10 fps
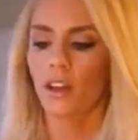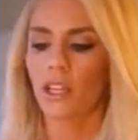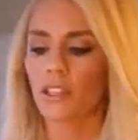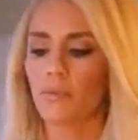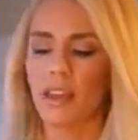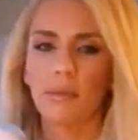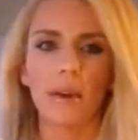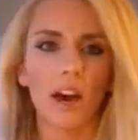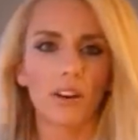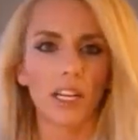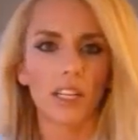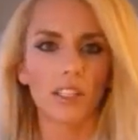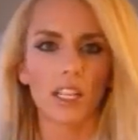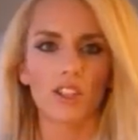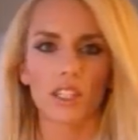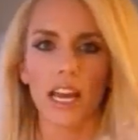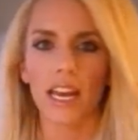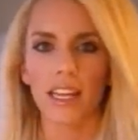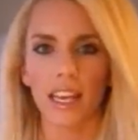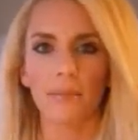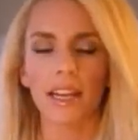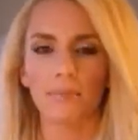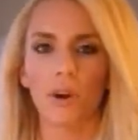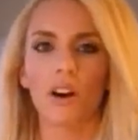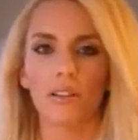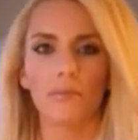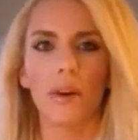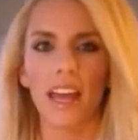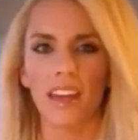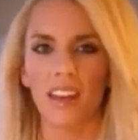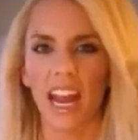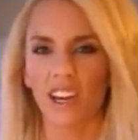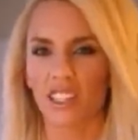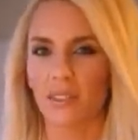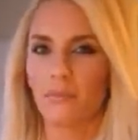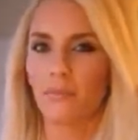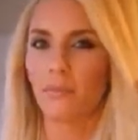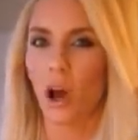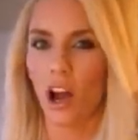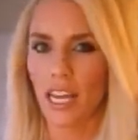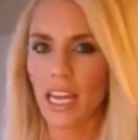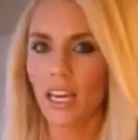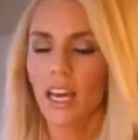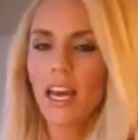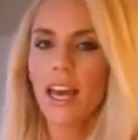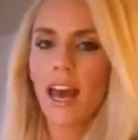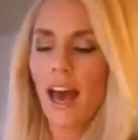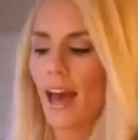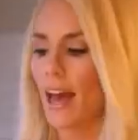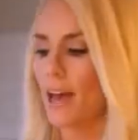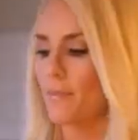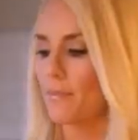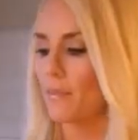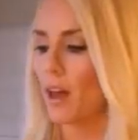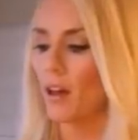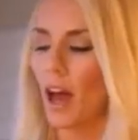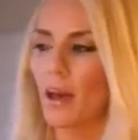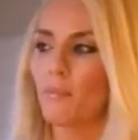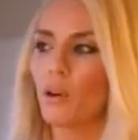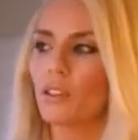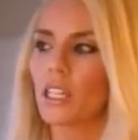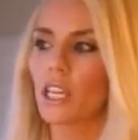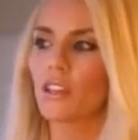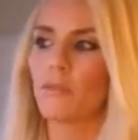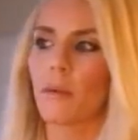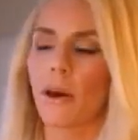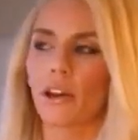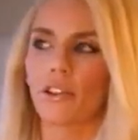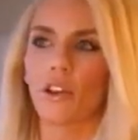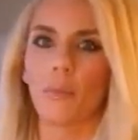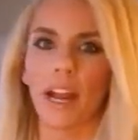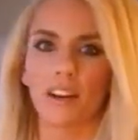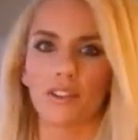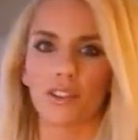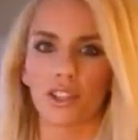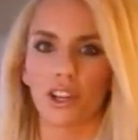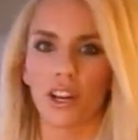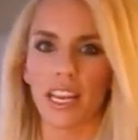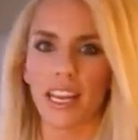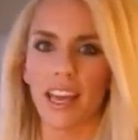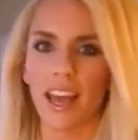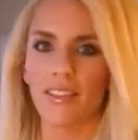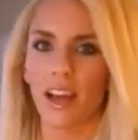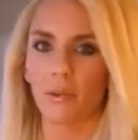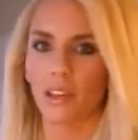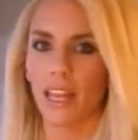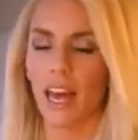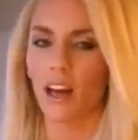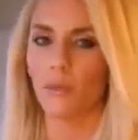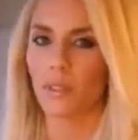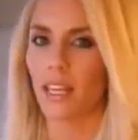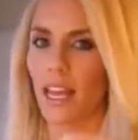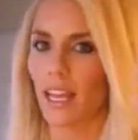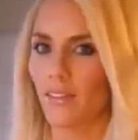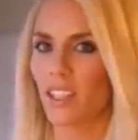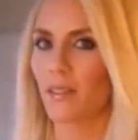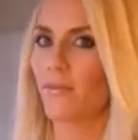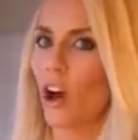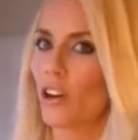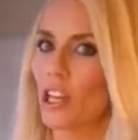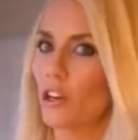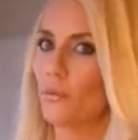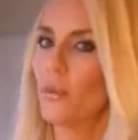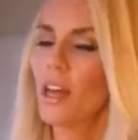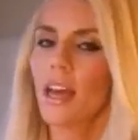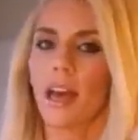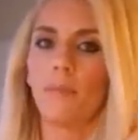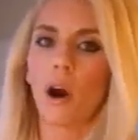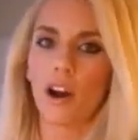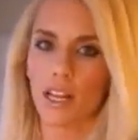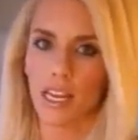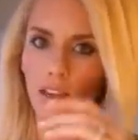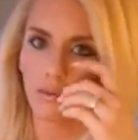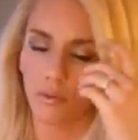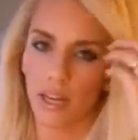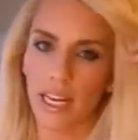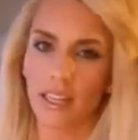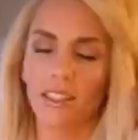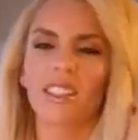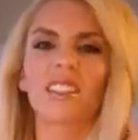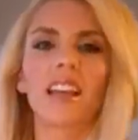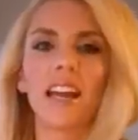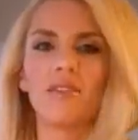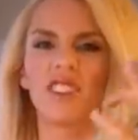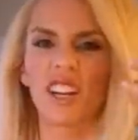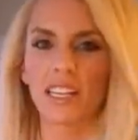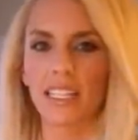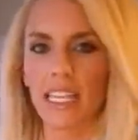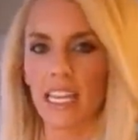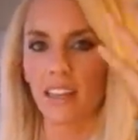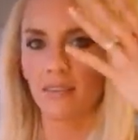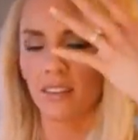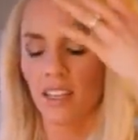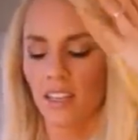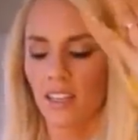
baby powder to just kind of give my hair some body. I mostly use baby powder though when my hair's dirty, and that really helps like give it some volume and body when it's kind of greasy and